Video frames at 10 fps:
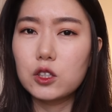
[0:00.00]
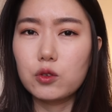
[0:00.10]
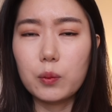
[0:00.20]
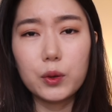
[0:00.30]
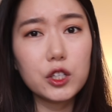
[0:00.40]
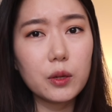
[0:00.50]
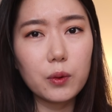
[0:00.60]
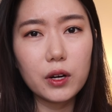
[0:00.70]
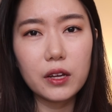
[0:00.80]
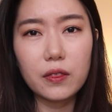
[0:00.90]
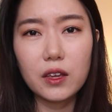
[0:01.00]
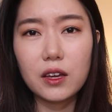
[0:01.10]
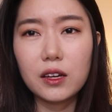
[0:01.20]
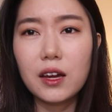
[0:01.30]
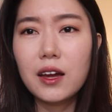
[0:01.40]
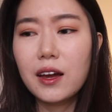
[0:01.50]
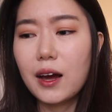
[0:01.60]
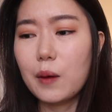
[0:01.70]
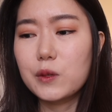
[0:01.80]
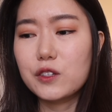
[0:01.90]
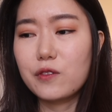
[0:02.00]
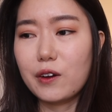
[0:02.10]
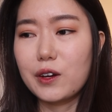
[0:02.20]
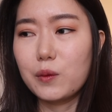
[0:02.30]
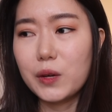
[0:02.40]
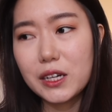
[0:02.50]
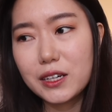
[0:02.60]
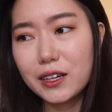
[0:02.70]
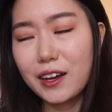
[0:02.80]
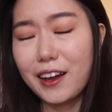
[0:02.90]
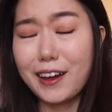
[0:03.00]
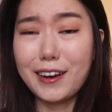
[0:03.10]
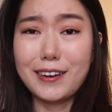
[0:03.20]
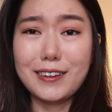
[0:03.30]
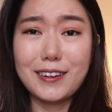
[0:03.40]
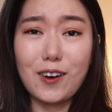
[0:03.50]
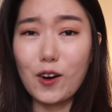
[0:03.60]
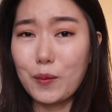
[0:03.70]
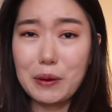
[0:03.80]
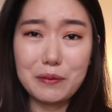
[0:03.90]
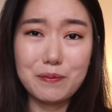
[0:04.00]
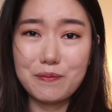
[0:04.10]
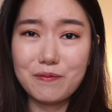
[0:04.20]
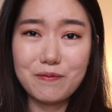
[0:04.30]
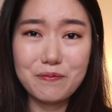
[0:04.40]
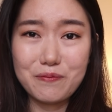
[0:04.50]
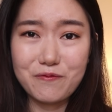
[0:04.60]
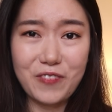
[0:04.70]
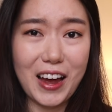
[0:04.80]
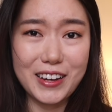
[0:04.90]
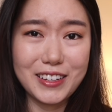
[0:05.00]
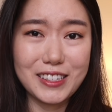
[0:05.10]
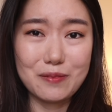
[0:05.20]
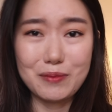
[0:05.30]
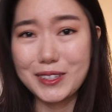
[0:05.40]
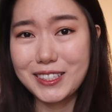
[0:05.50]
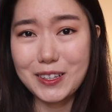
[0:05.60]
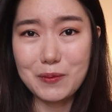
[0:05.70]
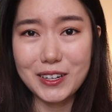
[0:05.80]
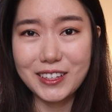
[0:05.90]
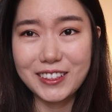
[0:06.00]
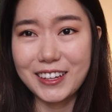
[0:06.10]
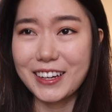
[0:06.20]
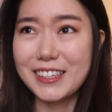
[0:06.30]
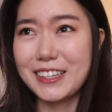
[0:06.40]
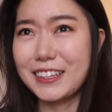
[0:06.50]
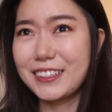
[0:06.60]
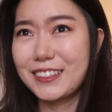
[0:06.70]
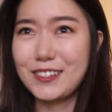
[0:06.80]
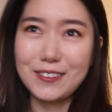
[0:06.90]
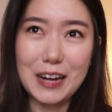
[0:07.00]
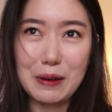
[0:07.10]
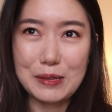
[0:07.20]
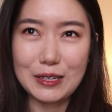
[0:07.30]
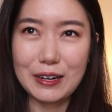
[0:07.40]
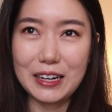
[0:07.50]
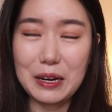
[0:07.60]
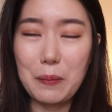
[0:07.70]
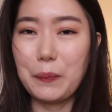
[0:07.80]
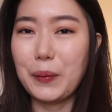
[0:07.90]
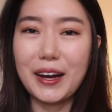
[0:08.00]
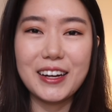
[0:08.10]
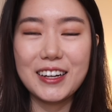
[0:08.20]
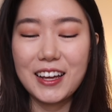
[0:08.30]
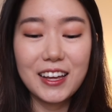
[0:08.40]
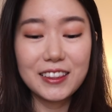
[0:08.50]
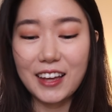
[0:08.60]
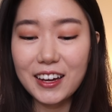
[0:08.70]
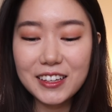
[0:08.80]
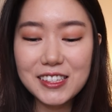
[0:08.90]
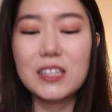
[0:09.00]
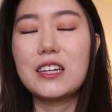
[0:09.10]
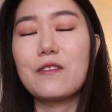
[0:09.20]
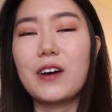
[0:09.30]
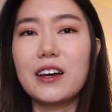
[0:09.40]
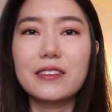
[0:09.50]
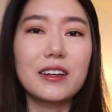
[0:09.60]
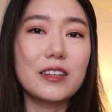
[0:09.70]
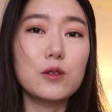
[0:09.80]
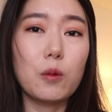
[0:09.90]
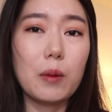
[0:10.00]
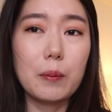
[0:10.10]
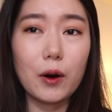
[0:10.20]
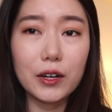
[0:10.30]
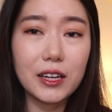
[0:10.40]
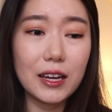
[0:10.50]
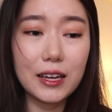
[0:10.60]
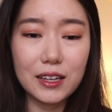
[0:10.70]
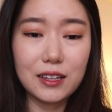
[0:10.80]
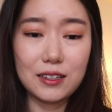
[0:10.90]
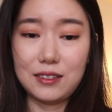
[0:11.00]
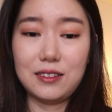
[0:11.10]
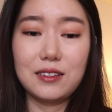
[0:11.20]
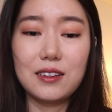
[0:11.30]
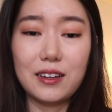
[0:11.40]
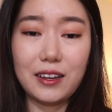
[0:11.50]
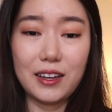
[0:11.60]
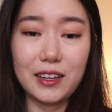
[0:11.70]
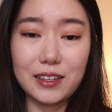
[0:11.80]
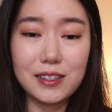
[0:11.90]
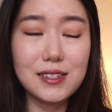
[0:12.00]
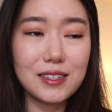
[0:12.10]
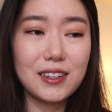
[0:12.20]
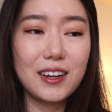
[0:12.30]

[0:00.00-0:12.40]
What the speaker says: do a push-up or anything. I'm just very weak and all my fat is in my stomach, like I said 2 times already. But that is skinny fat, that is what my body is.